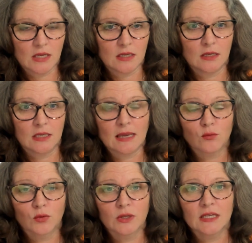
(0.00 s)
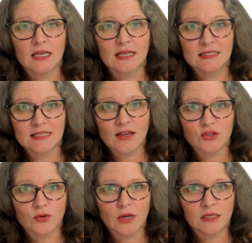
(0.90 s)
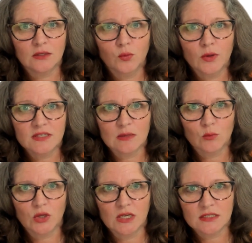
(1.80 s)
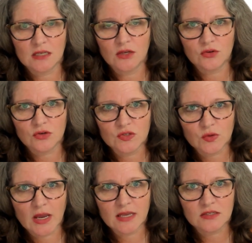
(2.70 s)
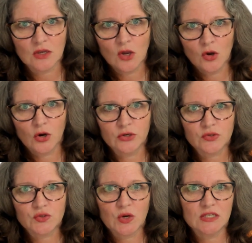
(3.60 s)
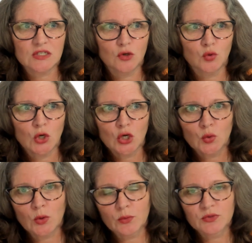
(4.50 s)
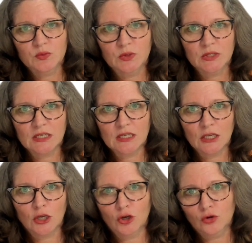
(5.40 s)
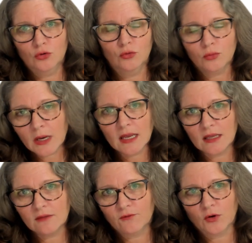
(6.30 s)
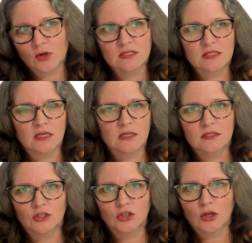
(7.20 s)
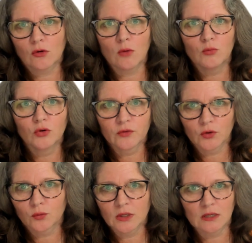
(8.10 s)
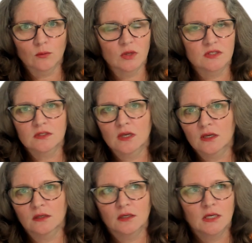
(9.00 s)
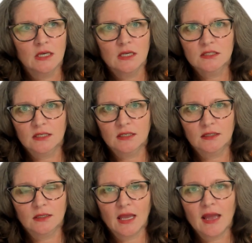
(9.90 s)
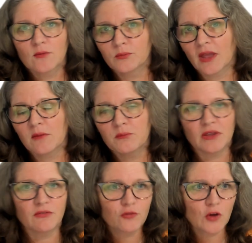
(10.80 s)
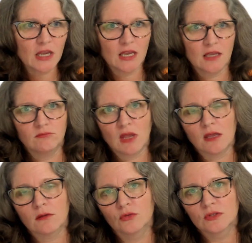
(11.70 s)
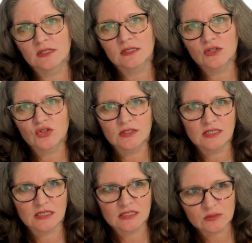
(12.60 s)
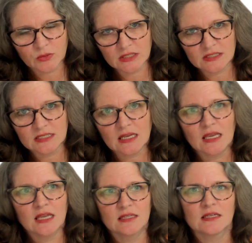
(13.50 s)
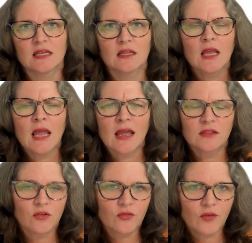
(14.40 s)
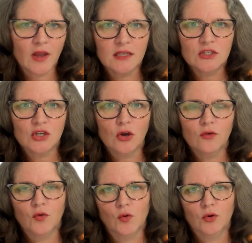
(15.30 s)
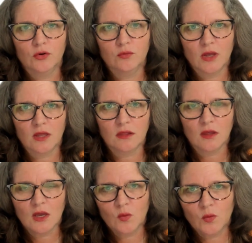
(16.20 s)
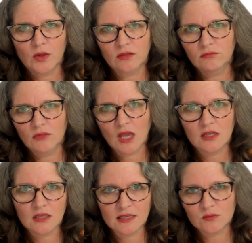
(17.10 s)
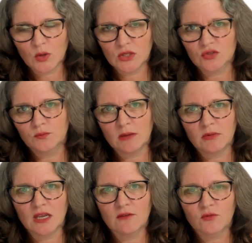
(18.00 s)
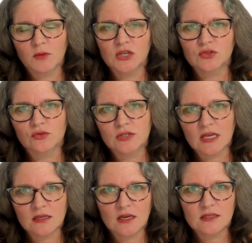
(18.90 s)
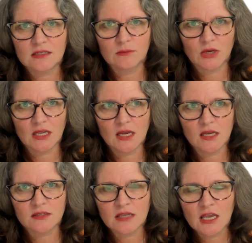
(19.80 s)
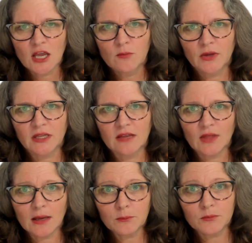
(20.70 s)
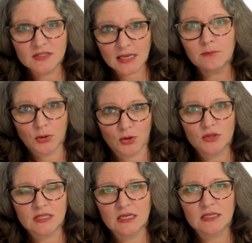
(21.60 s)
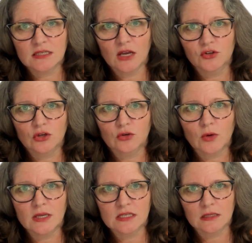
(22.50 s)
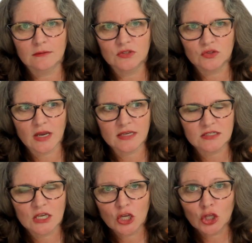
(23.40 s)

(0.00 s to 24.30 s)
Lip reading: like get really exaggerated when someone is under stress or under strain. So what was really great, for instance, a mover really wants to have be free and make decisions in a split second, and they're fine to go forward with not as much maybe information or data as somebody else. But if that same person is under a great deal of stress,